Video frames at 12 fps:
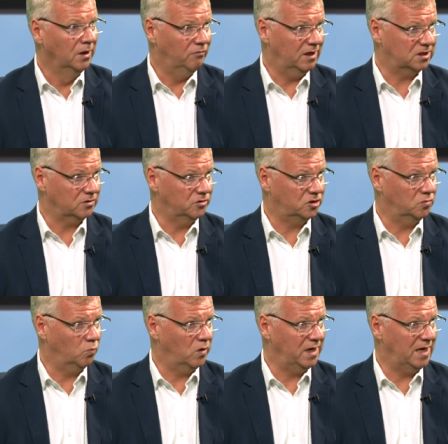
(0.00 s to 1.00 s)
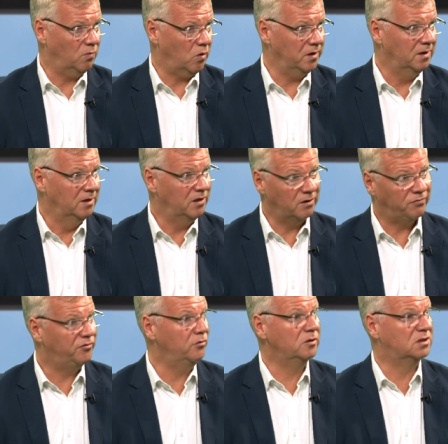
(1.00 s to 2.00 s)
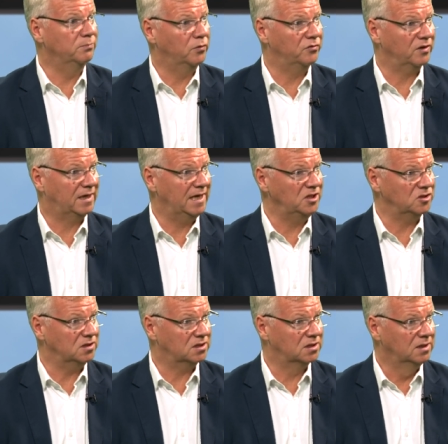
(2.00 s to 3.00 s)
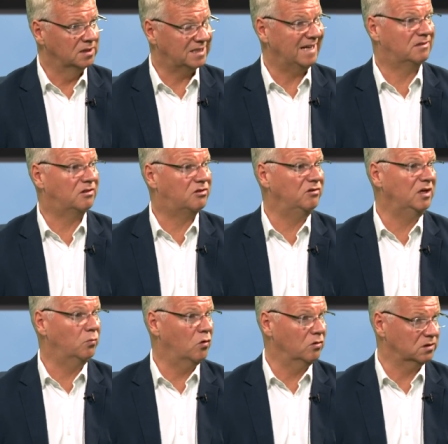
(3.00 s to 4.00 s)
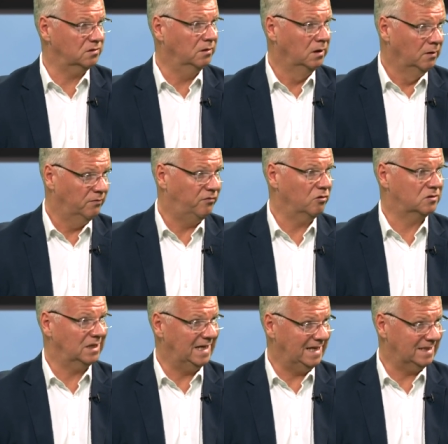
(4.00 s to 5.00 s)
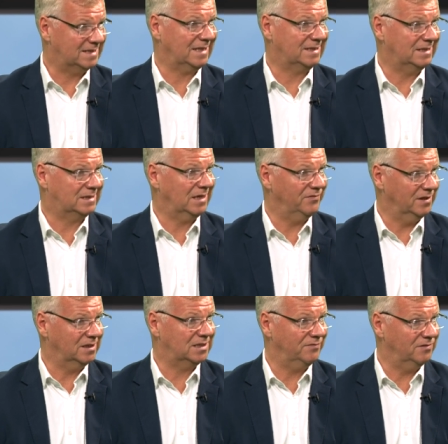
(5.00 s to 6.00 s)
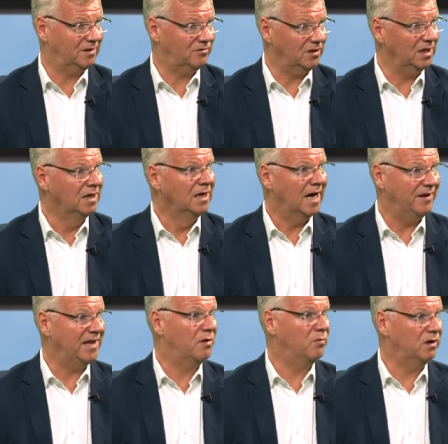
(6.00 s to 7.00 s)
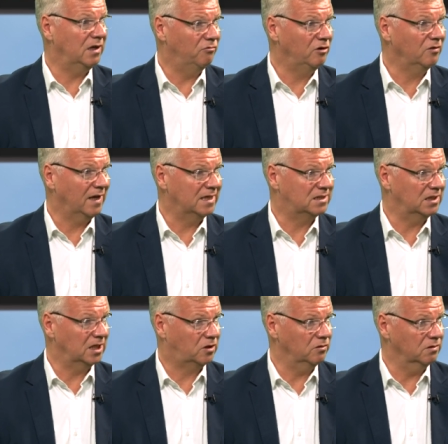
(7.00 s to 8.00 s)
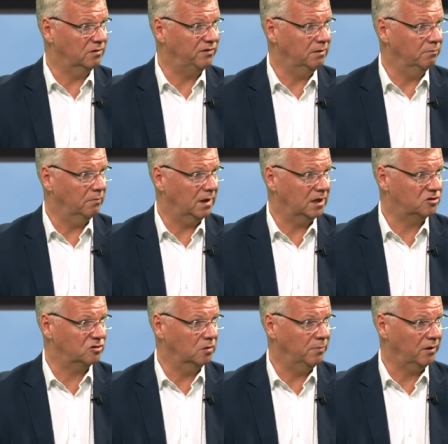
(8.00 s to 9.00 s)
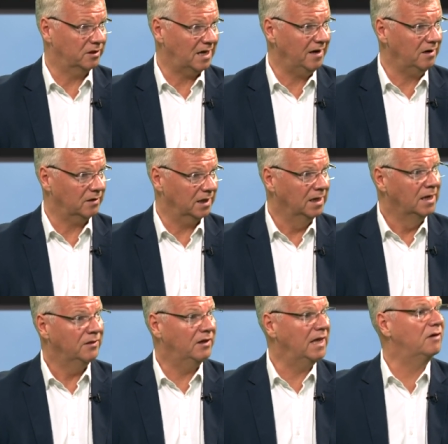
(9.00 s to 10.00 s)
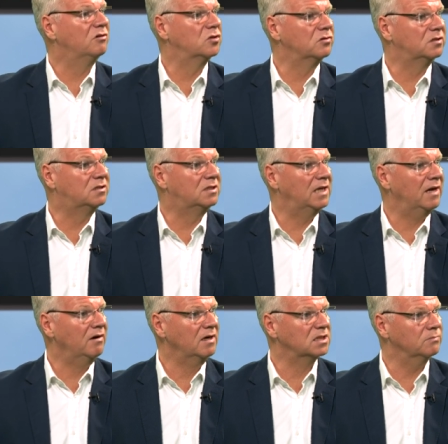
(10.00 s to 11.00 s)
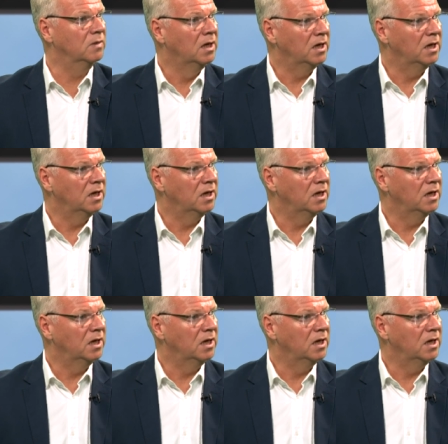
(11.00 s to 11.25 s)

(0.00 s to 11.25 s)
Resolution 181. They refused in both occasions, started three wars in 48, 67 and 73. And then when they realised that they couldn't defeat Israel militarily, they then resorted to terrorism.